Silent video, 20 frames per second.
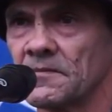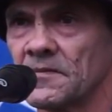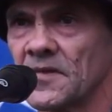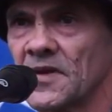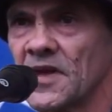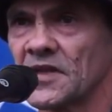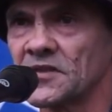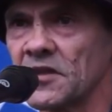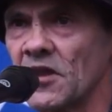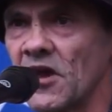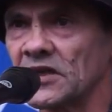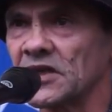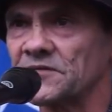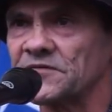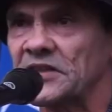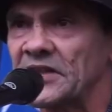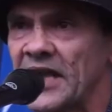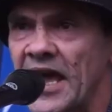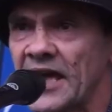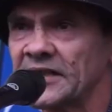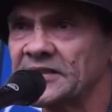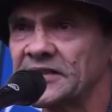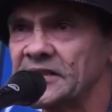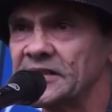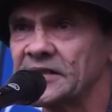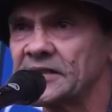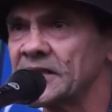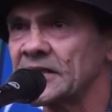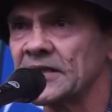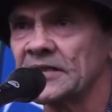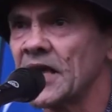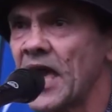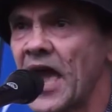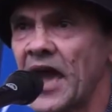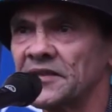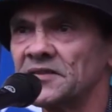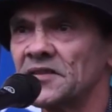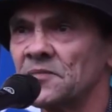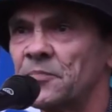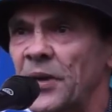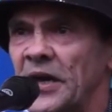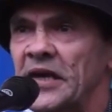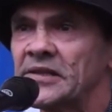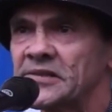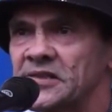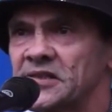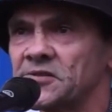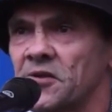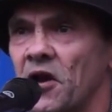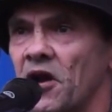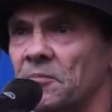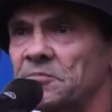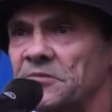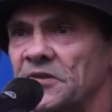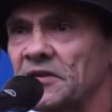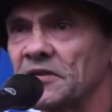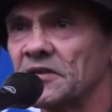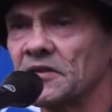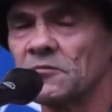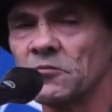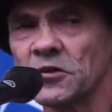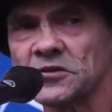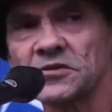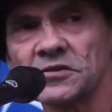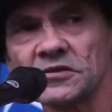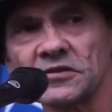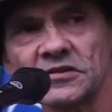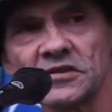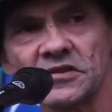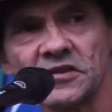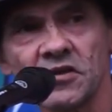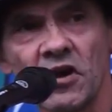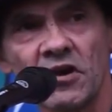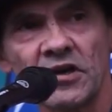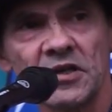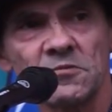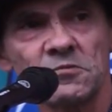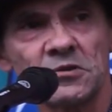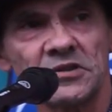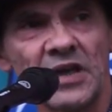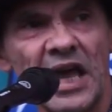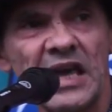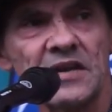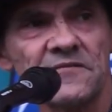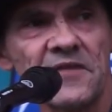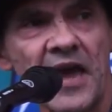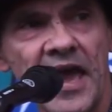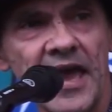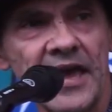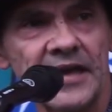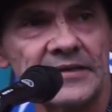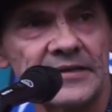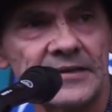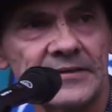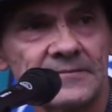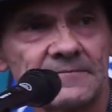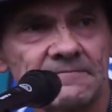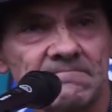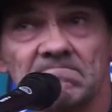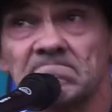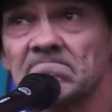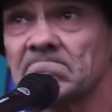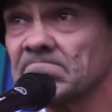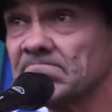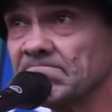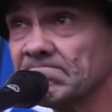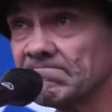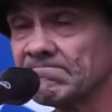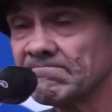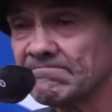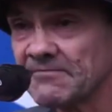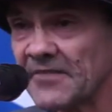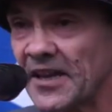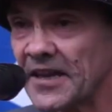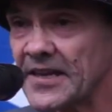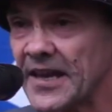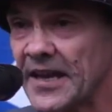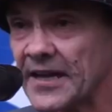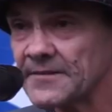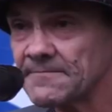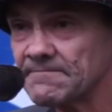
It's like if the Nazis hadn't have been stopped, what sort of society would they have had here?